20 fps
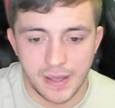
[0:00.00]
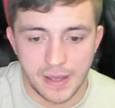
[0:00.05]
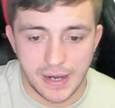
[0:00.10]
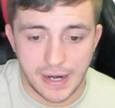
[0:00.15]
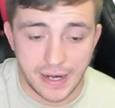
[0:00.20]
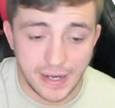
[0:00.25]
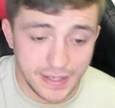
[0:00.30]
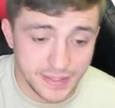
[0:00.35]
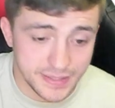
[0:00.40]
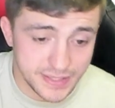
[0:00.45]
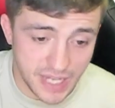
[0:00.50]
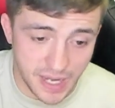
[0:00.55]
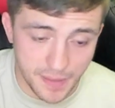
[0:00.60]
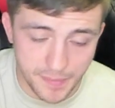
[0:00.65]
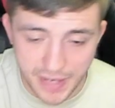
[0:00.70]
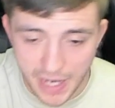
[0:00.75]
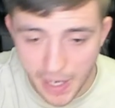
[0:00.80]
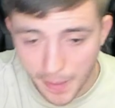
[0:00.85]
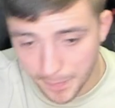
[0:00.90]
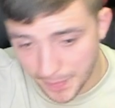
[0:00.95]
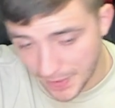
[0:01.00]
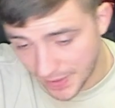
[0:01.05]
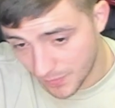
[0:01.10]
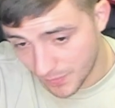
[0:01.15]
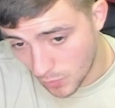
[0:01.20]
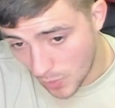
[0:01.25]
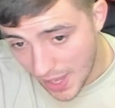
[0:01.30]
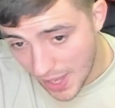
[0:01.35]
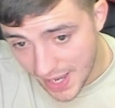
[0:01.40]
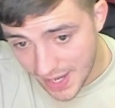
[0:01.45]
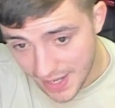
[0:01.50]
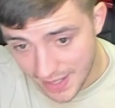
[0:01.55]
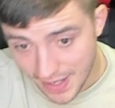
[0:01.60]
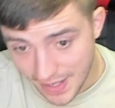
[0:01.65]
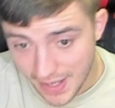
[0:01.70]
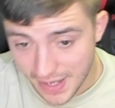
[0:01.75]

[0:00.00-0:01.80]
And he's coming up in weight.